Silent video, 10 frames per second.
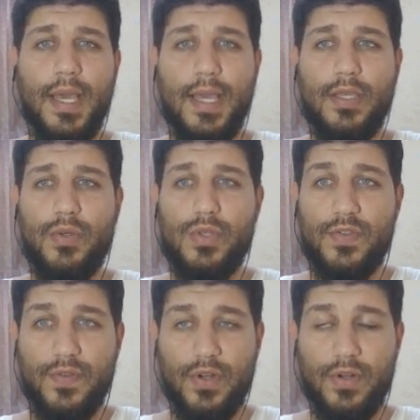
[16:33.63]
use
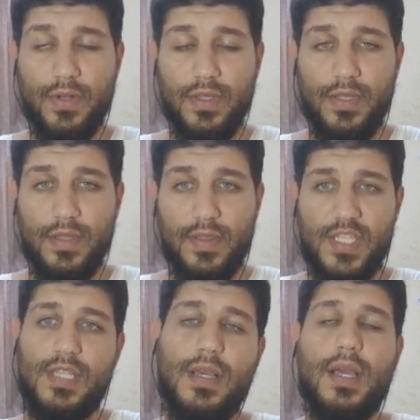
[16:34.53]
for
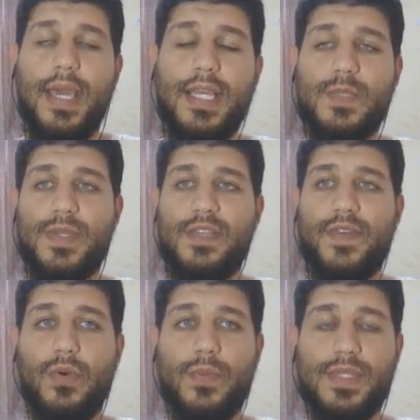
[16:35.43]
a
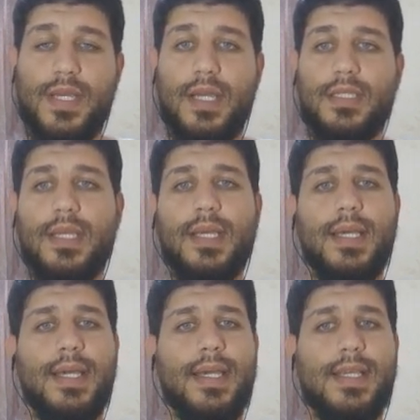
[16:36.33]
specific website?
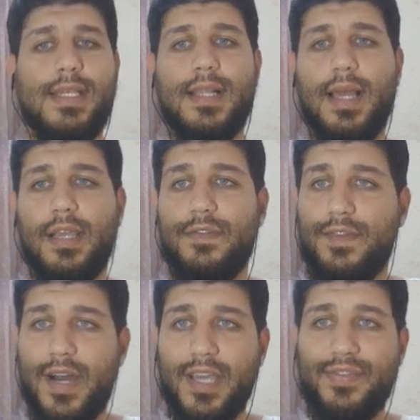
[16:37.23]
Is it like
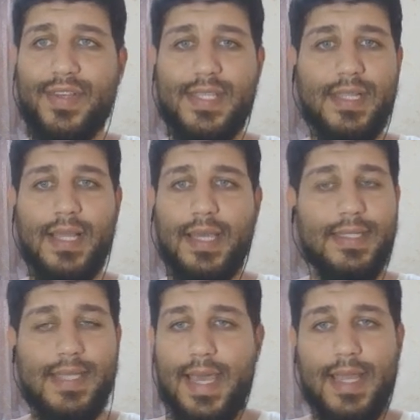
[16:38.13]
five? Is it like
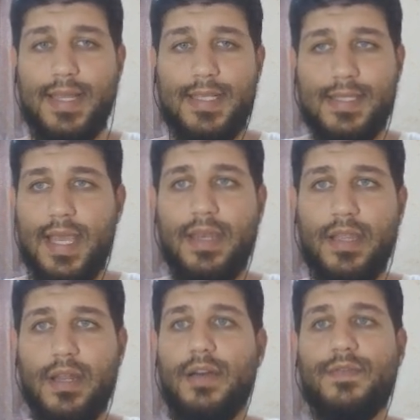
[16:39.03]
10? Is 10
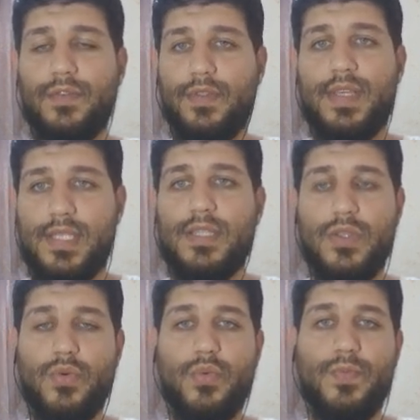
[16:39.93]
enough for this
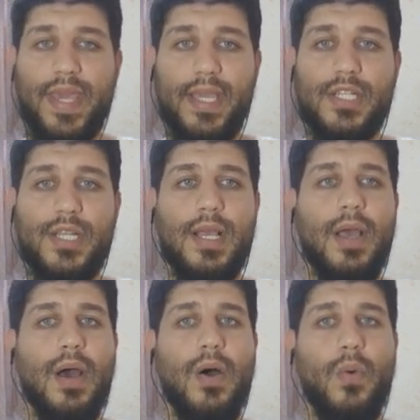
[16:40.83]
new page?
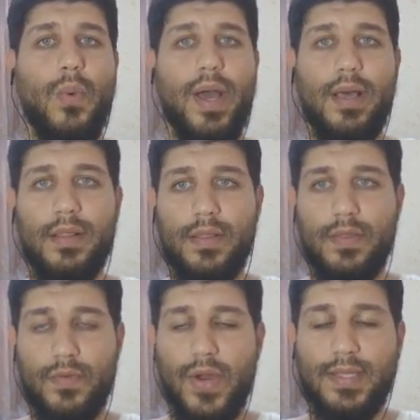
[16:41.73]
Well,
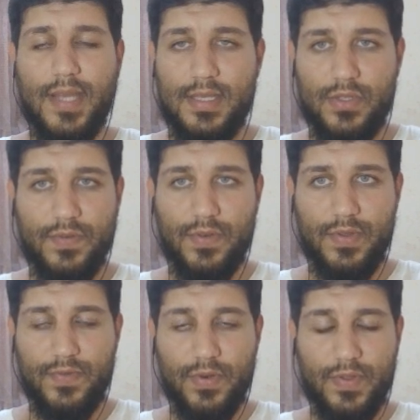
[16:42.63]
the right answer
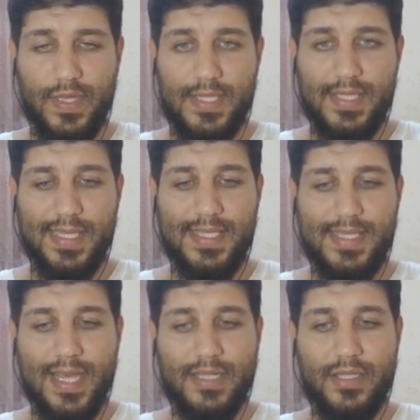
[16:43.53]
for this is
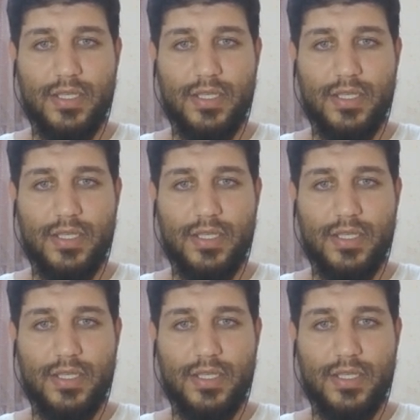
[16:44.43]
that